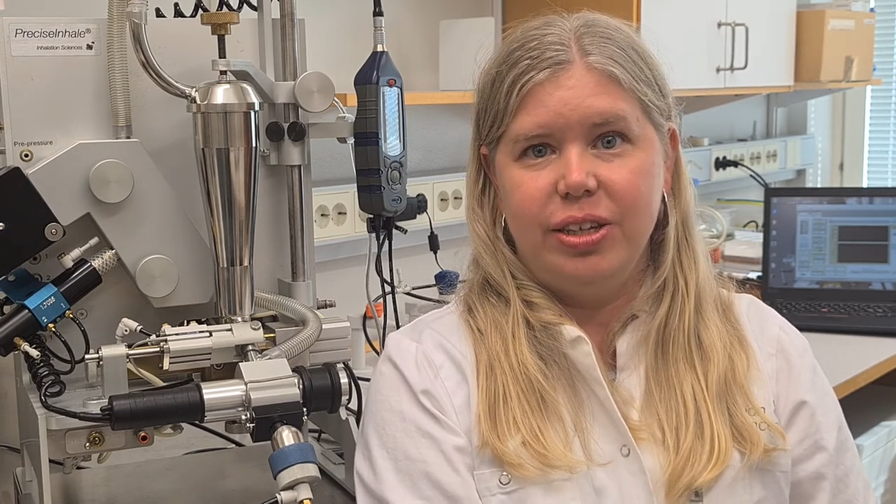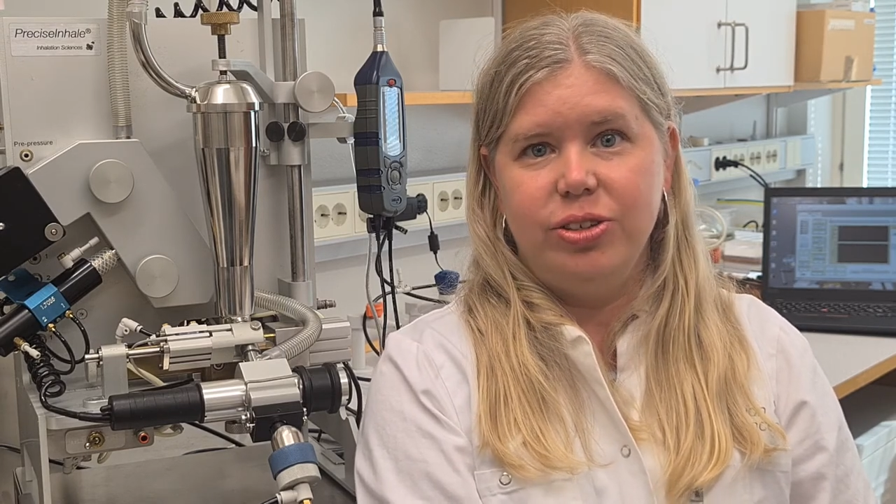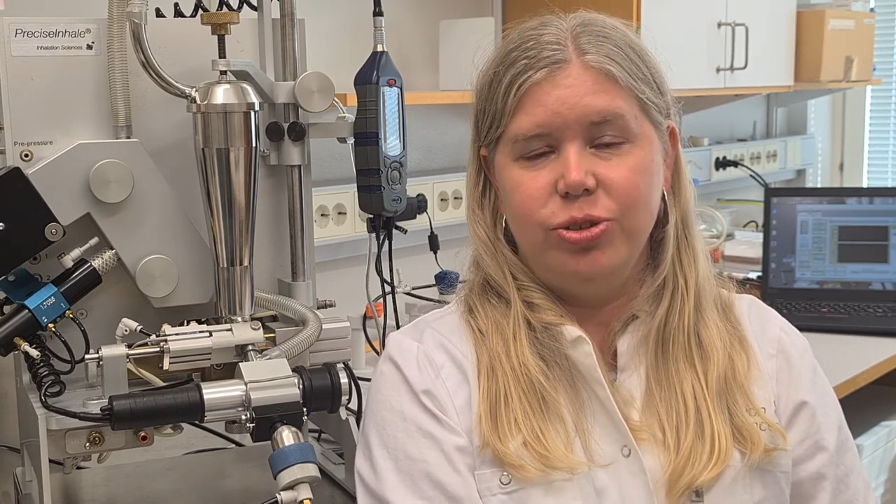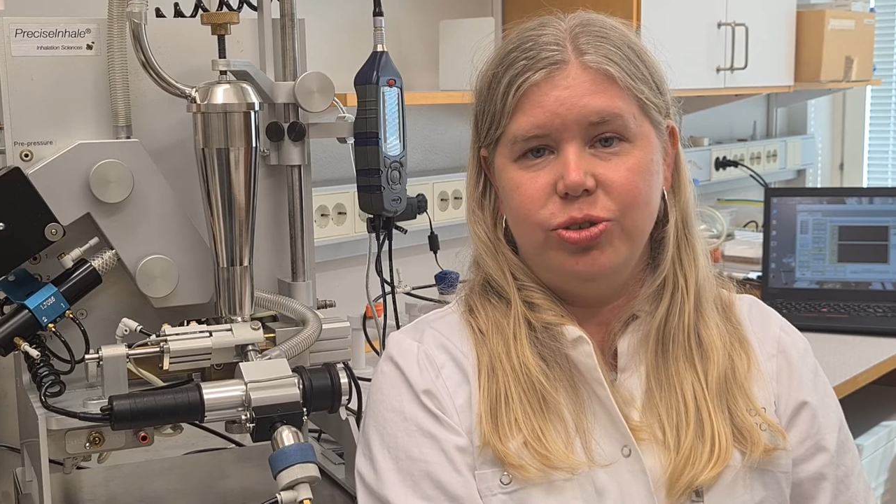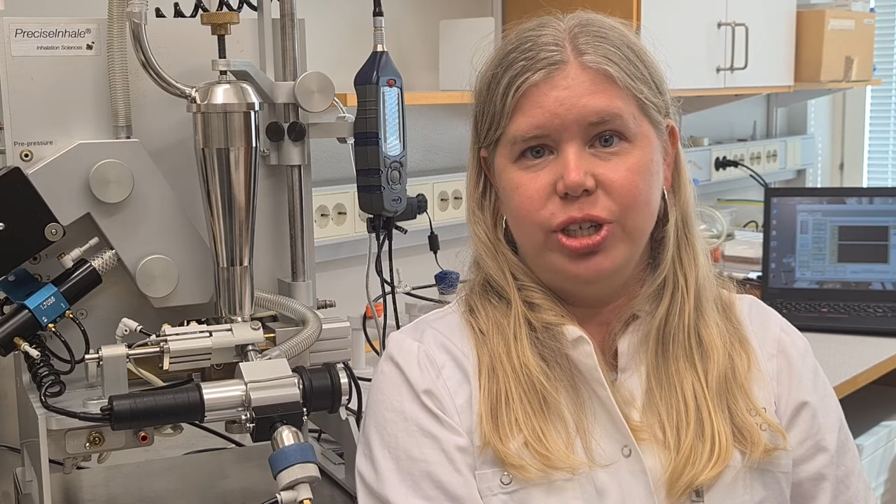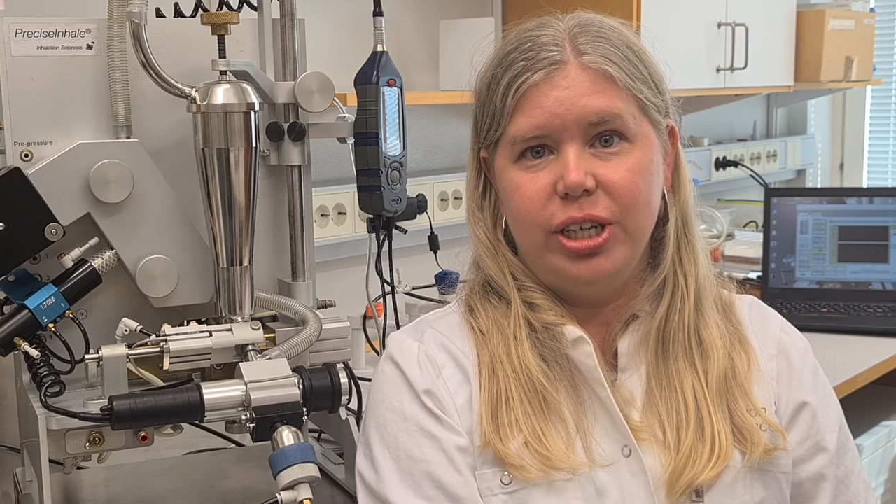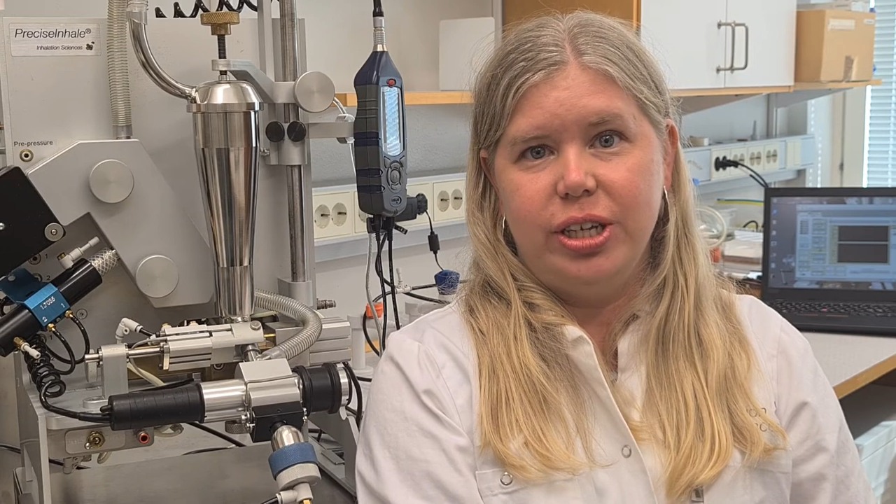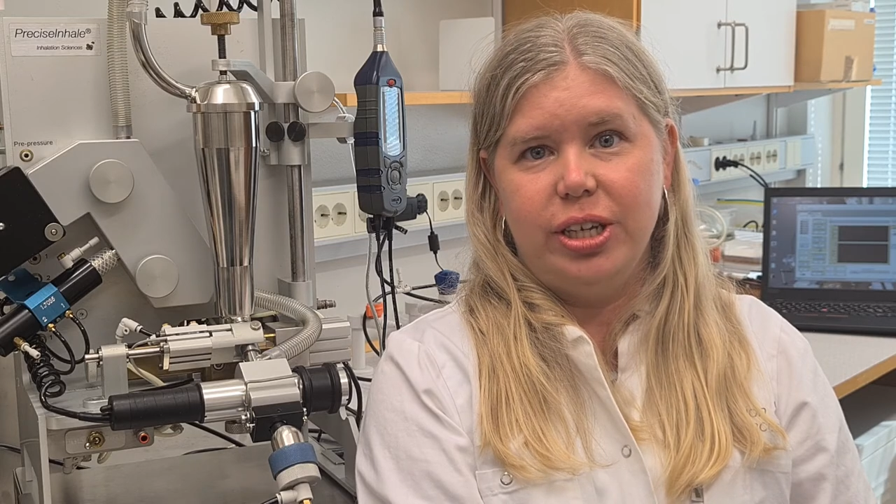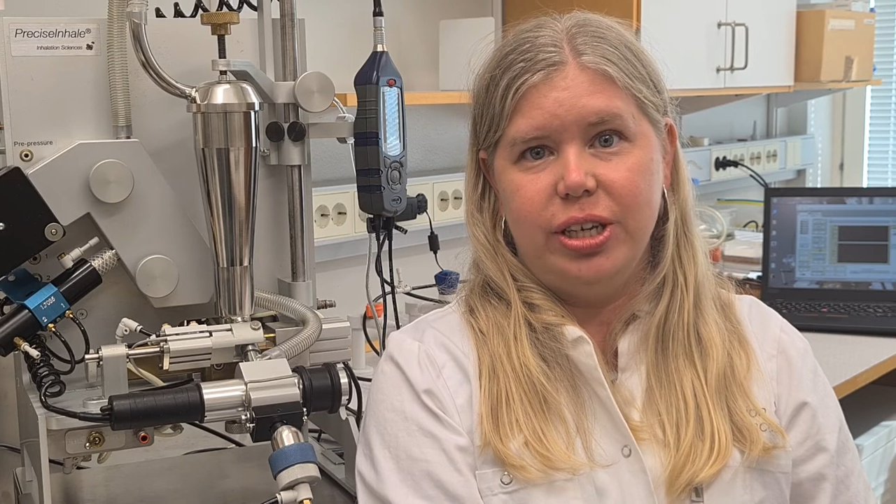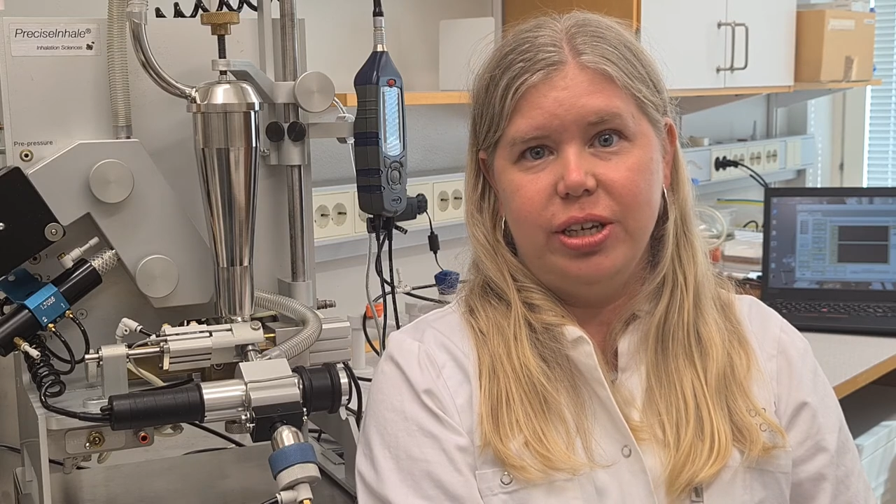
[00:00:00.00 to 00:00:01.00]
you take
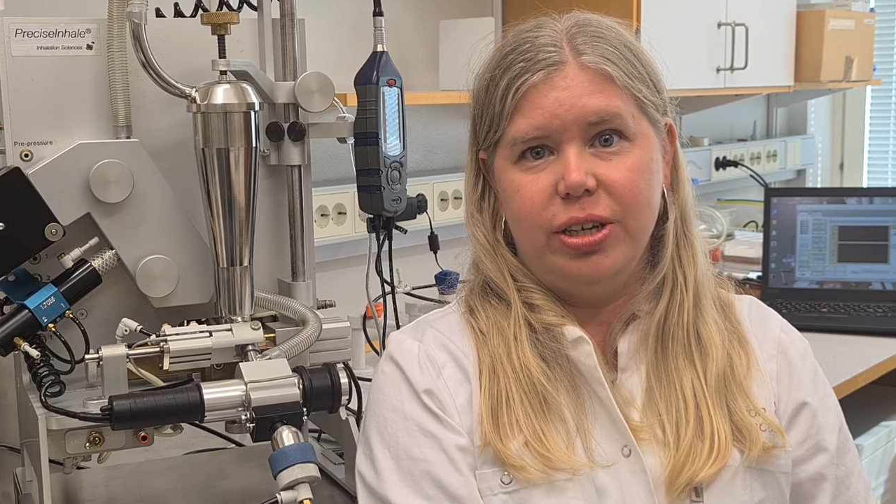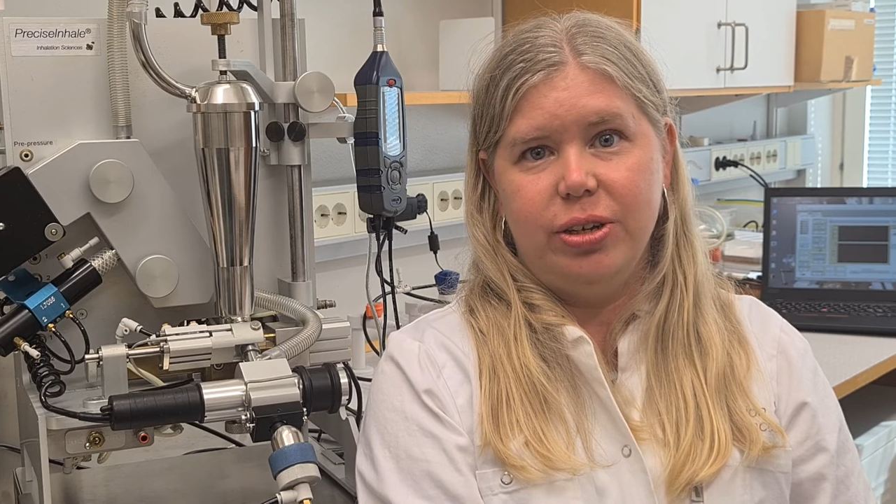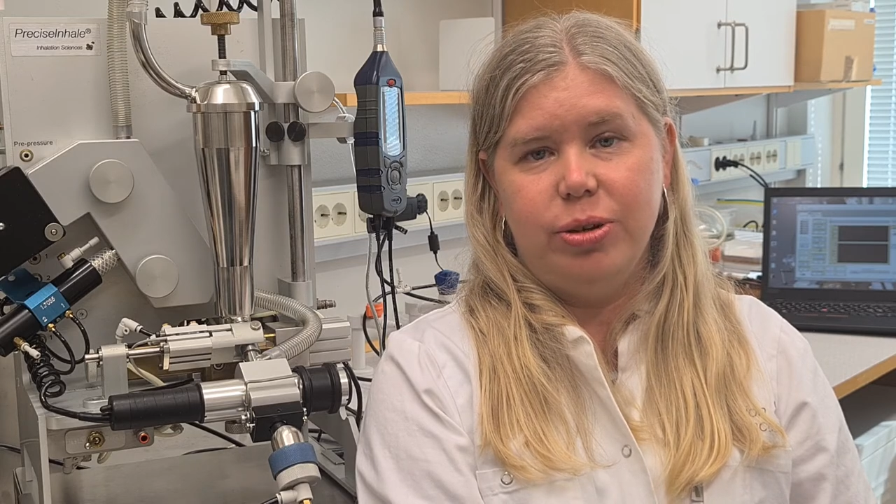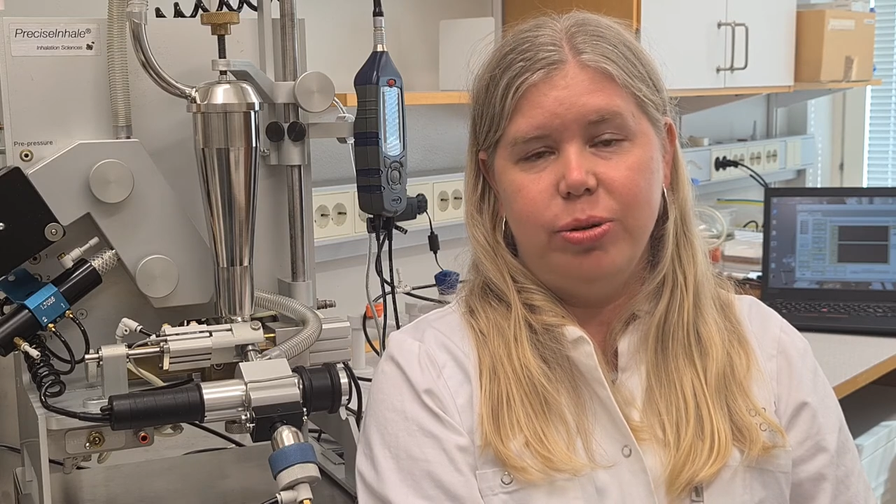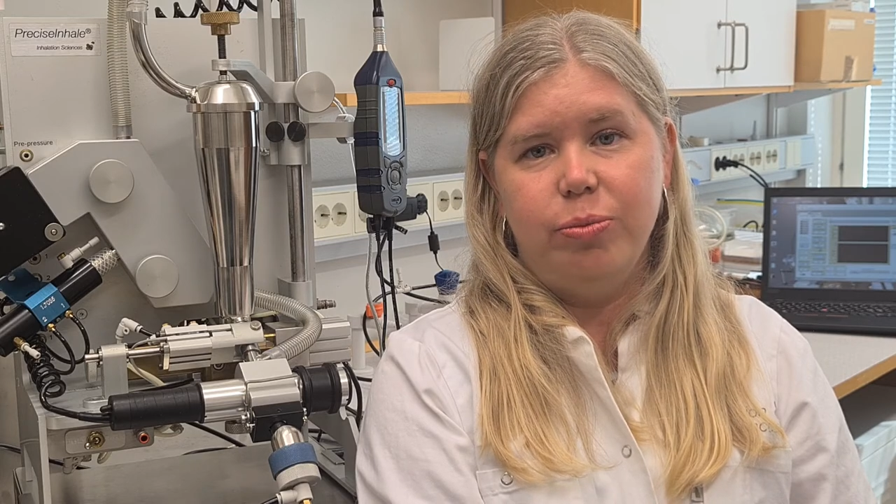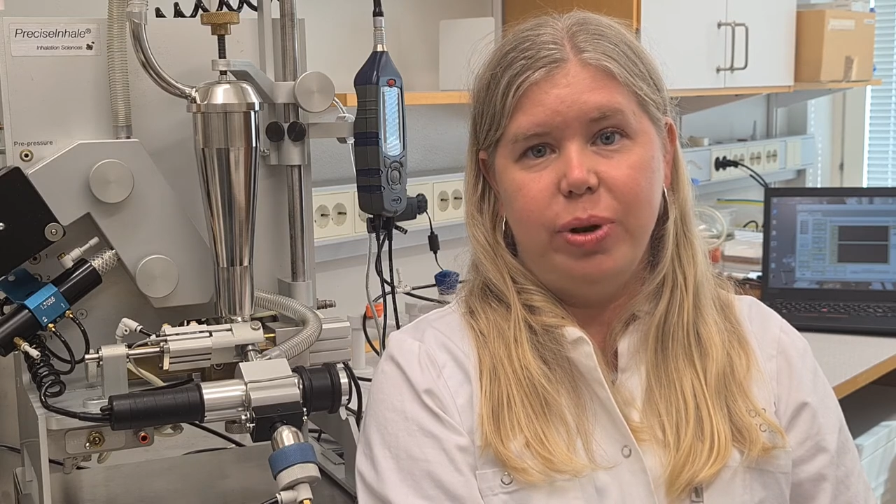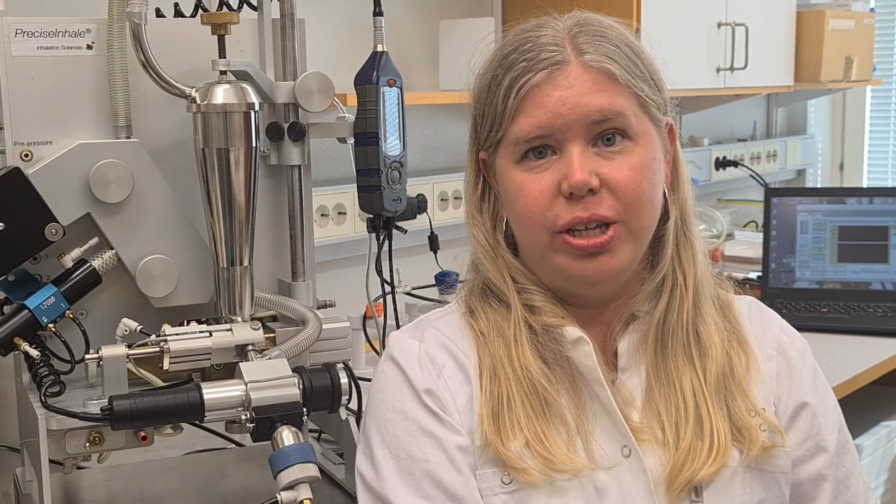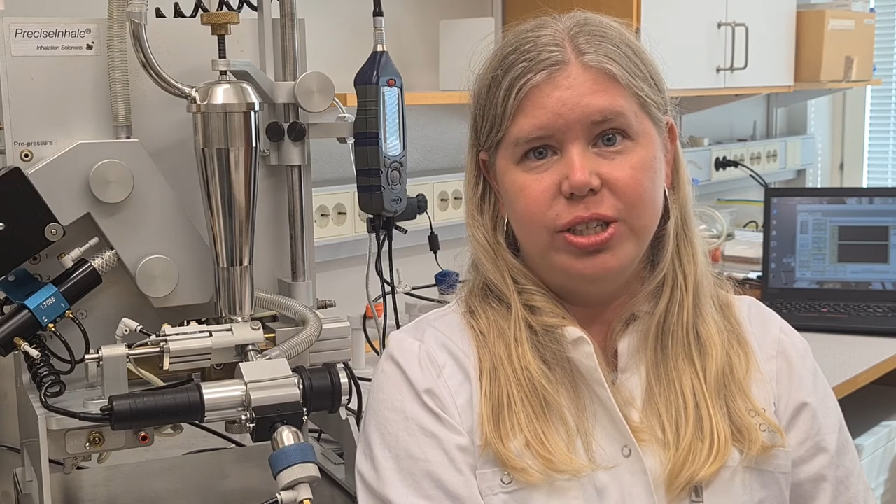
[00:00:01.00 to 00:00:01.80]
blood